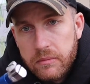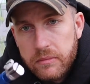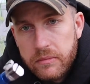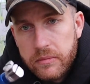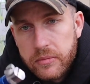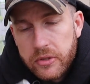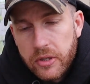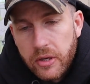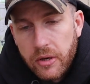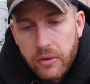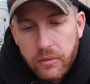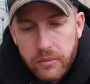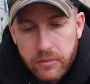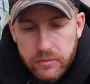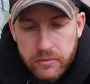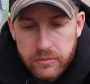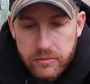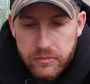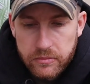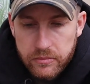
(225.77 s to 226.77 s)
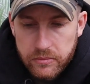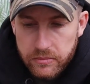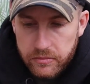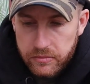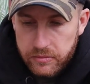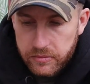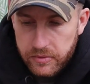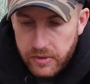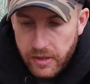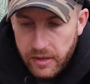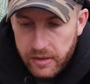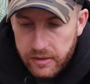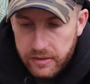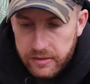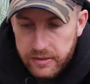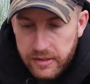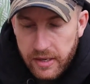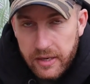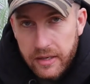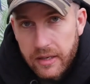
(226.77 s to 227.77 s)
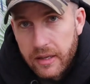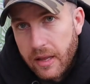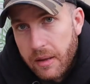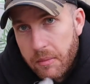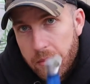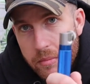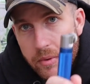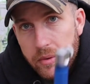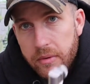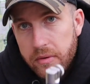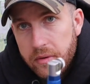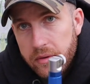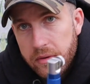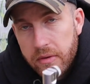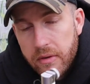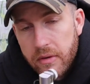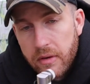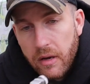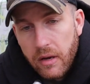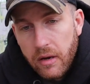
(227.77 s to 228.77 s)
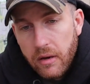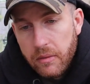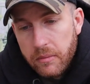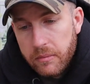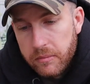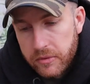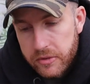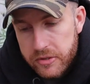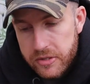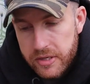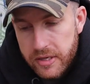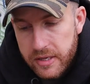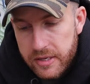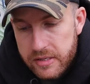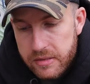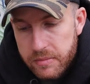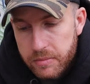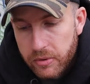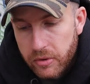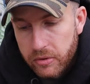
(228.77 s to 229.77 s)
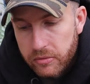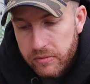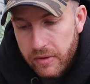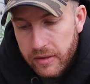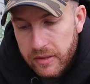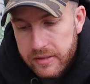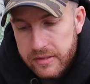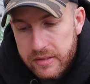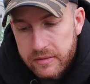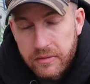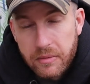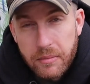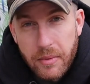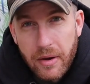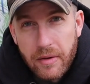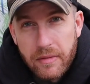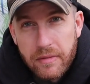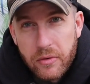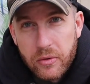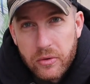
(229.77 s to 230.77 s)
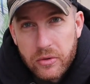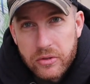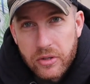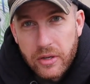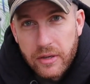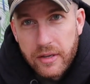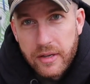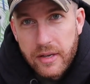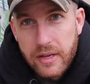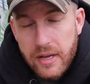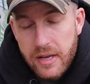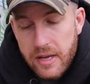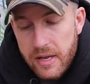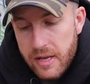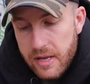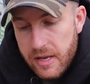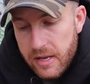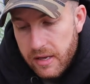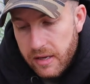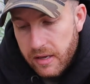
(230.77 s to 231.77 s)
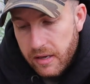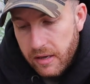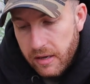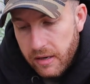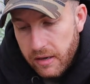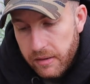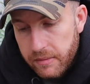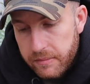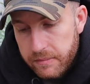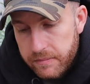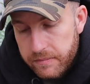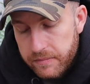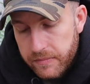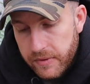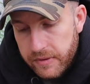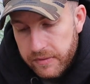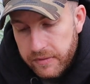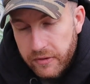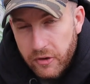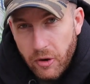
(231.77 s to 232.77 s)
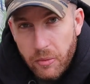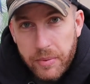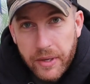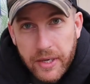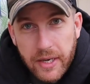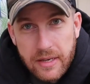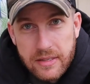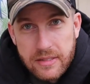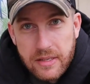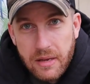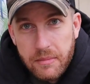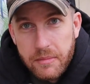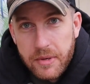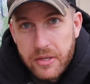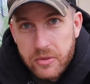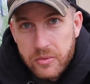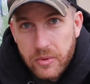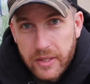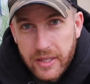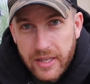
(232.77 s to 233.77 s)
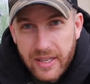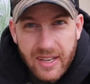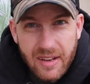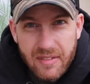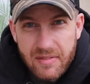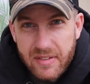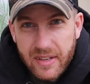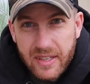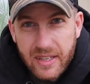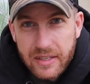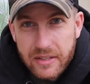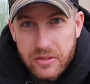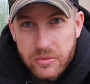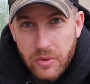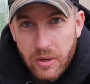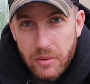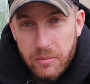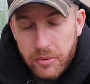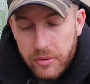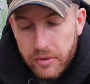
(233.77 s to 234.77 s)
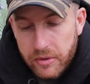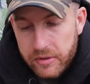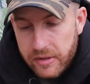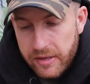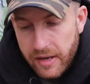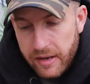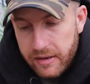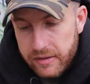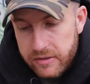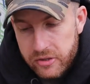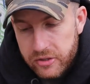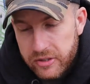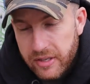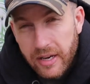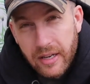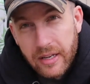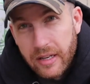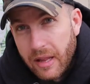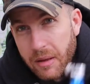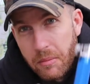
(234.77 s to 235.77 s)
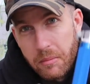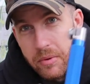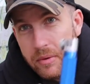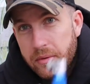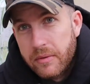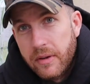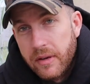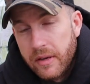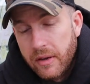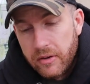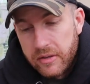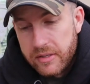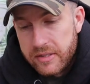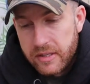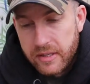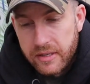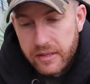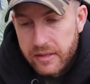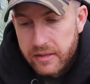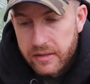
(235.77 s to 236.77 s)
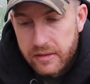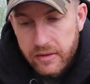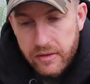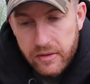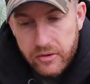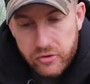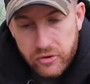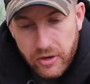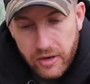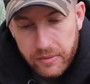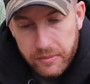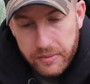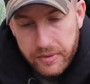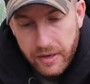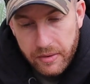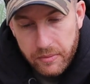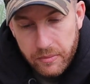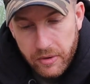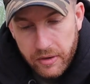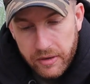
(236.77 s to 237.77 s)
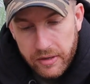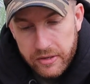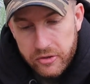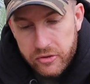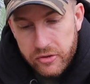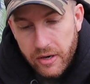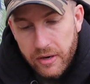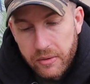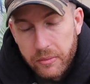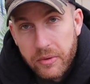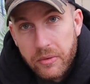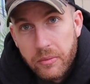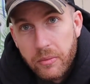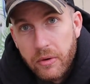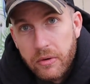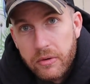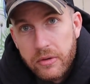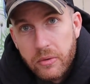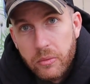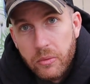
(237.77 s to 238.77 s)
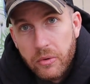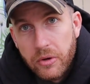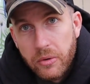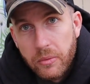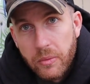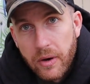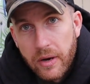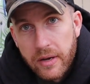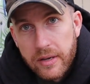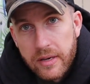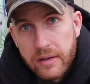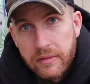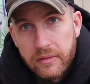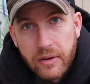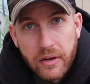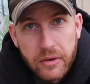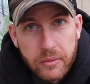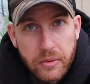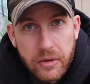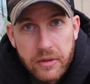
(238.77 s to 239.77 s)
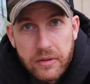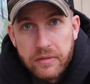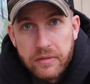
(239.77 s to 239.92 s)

So yeah, get a clamp, because you need to put relative amount of force on it, and if you've got big hands like me as well, it can get fiddly as well. But yeah, just get a clamp. Honestly, you try it without one and you try it with one, you'll wonder why you never had one in the